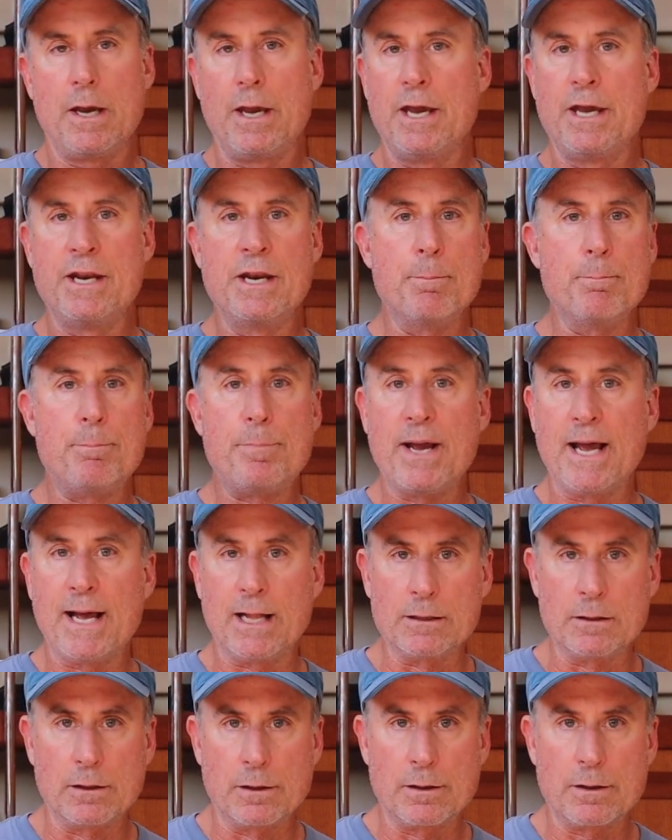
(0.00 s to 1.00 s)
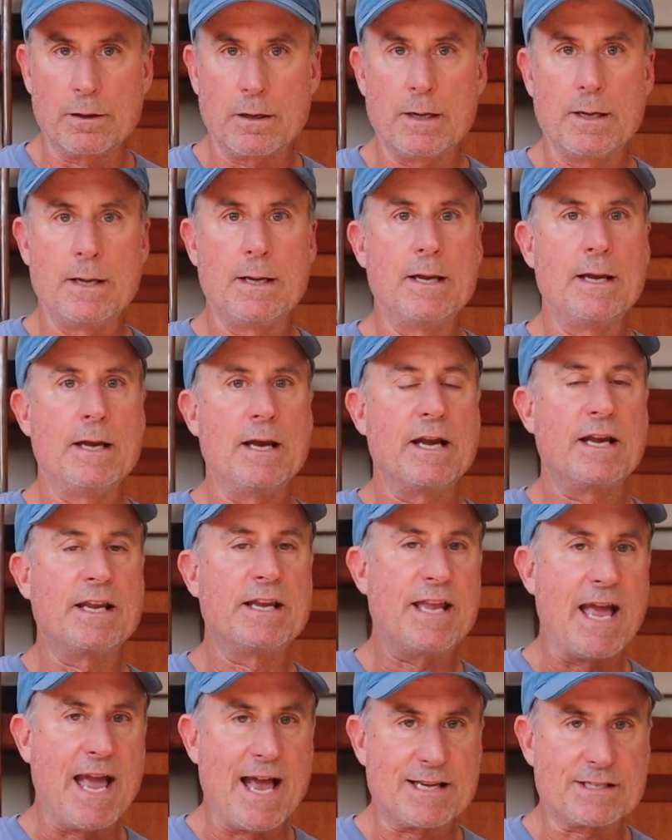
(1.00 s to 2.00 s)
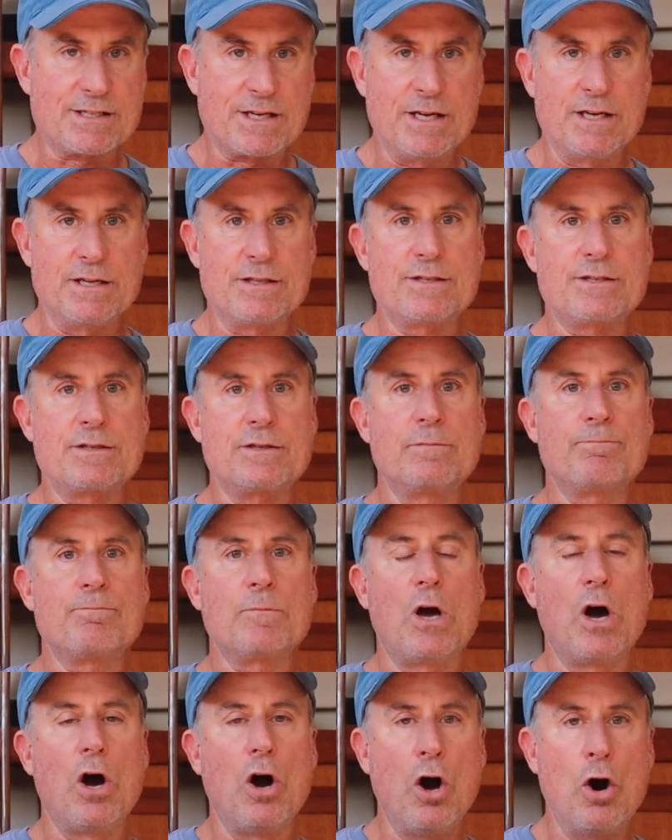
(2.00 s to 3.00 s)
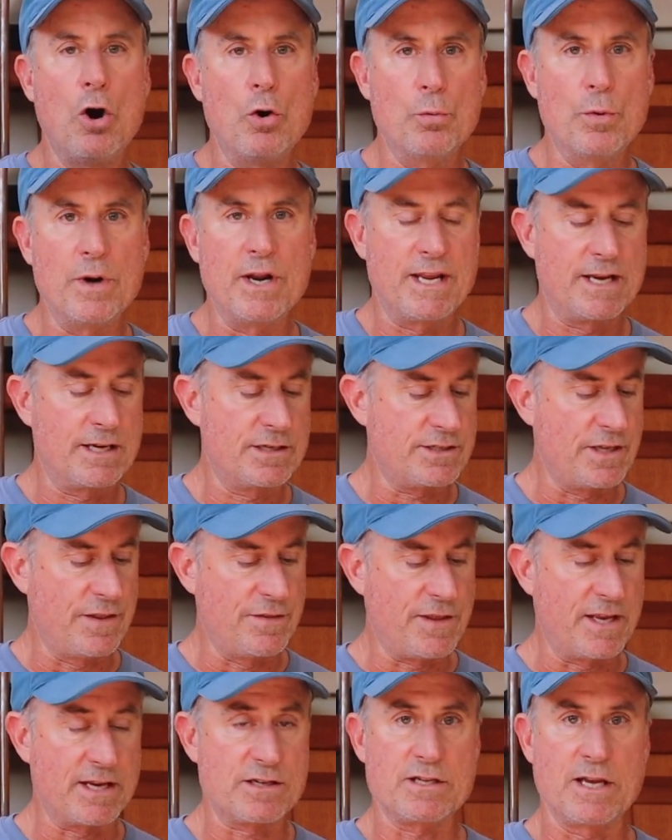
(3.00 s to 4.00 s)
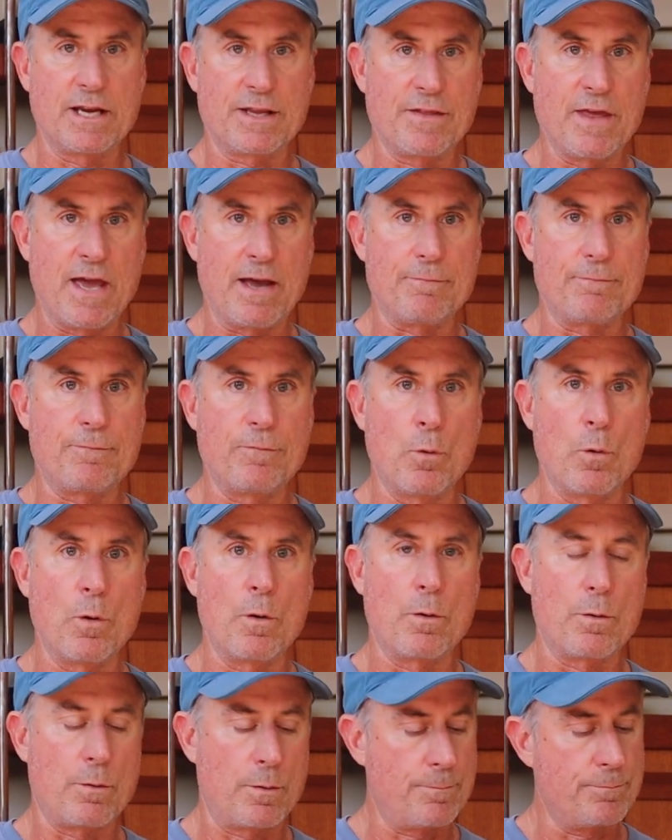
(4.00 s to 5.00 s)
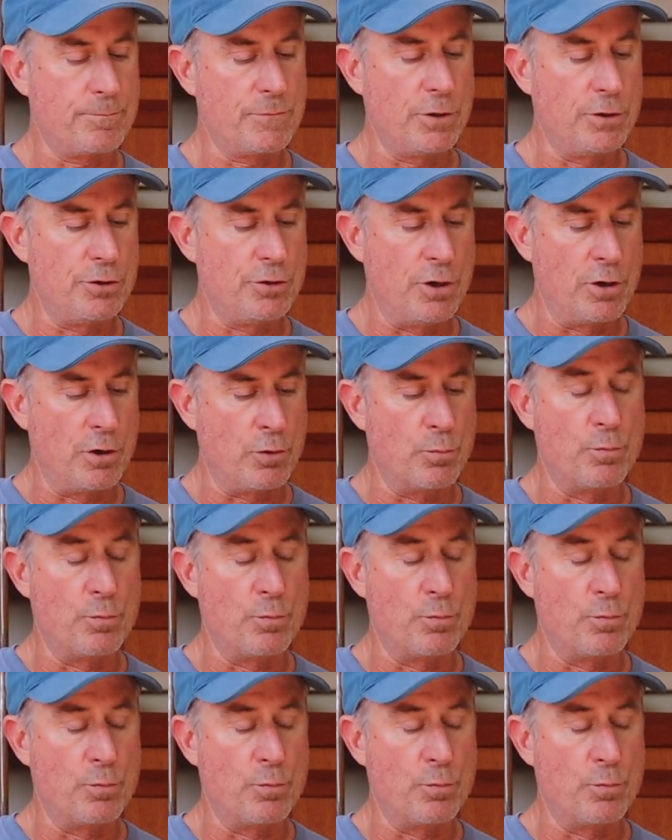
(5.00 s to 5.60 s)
an impeller, gaskets, O-rings, and things like that for, you know,